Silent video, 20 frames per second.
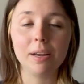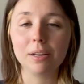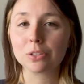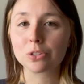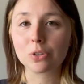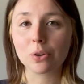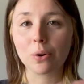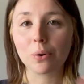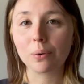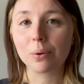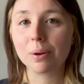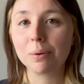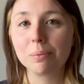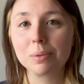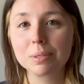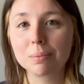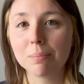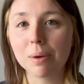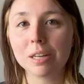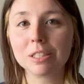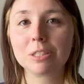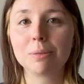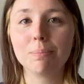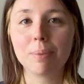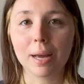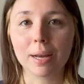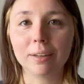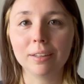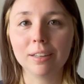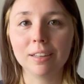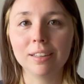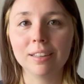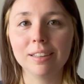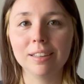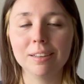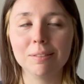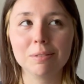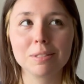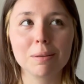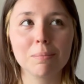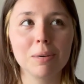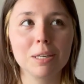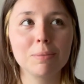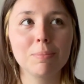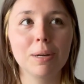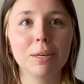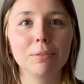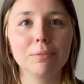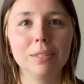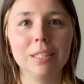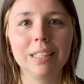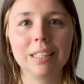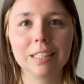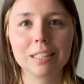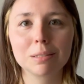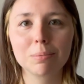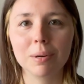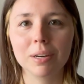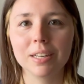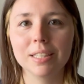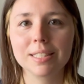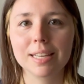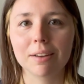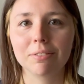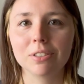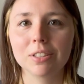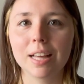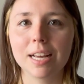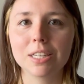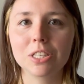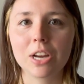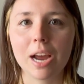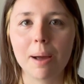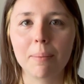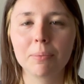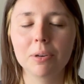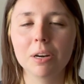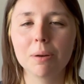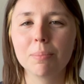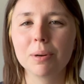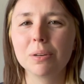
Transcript: So it was much better. It was a much better reading experience after that chapter,